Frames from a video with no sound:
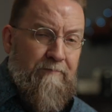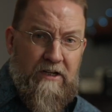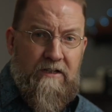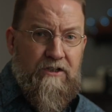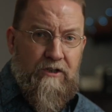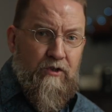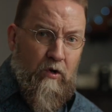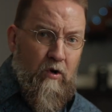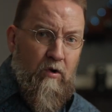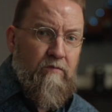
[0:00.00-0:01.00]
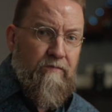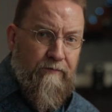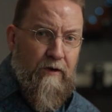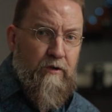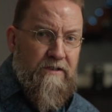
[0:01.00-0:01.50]
touch control
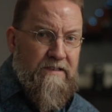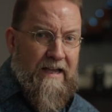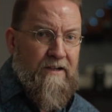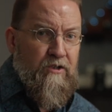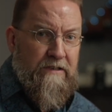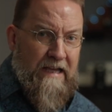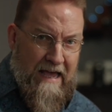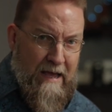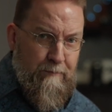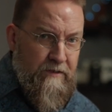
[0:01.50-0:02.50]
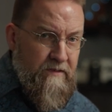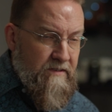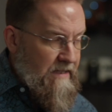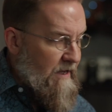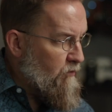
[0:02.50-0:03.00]
focus actually
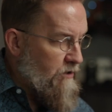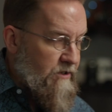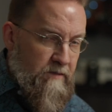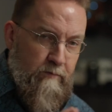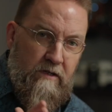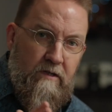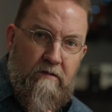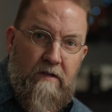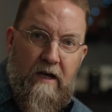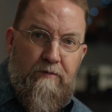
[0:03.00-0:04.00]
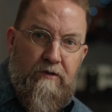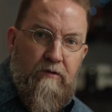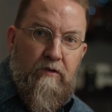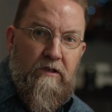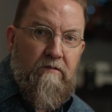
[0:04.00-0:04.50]
happens, that would just be
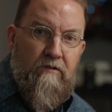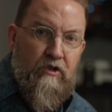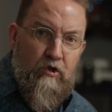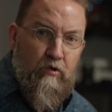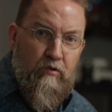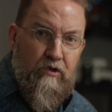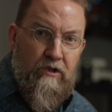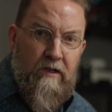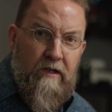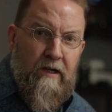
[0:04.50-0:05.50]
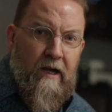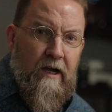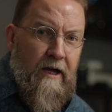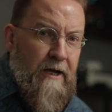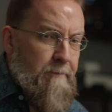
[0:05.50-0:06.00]
absolutely huge.
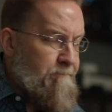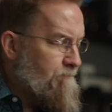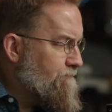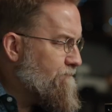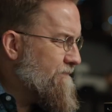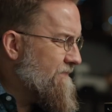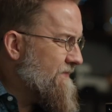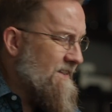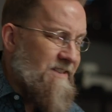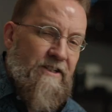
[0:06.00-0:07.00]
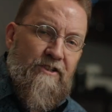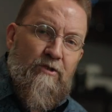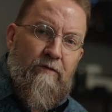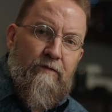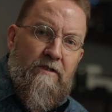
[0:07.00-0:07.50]
That's gonna
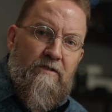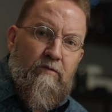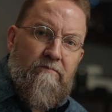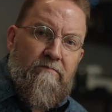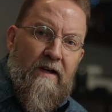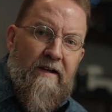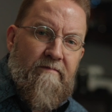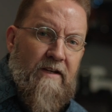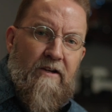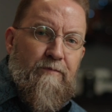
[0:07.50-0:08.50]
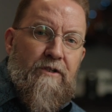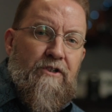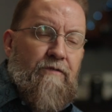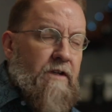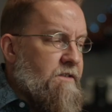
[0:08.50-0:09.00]
do it for this one. I hope
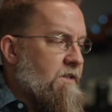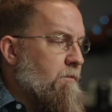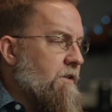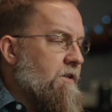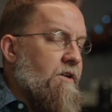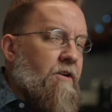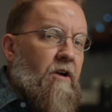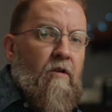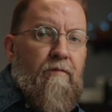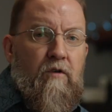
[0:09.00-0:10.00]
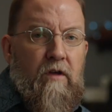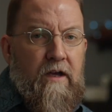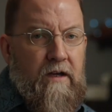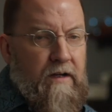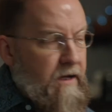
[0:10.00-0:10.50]
that you found something here helpful,
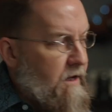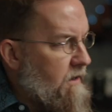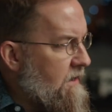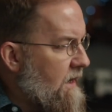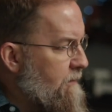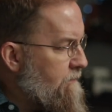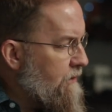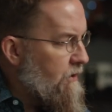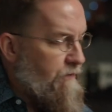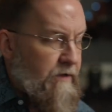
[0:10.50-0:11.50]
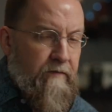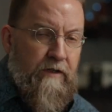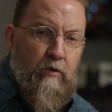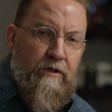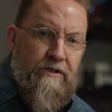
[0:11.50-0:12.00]
and comment below if you have
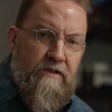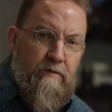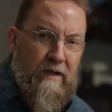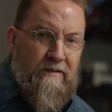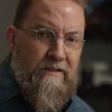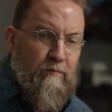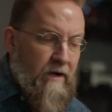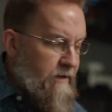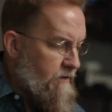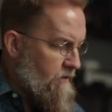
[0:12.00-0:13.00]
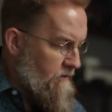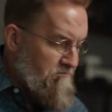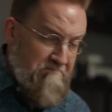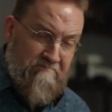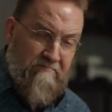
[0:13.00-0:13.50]
any questions about this monitor,
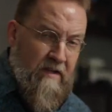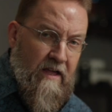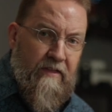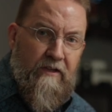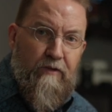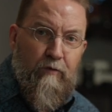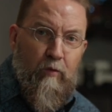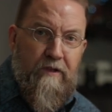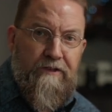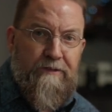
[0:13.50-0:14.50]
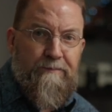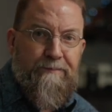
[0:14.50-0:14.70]
and I thank you for watching.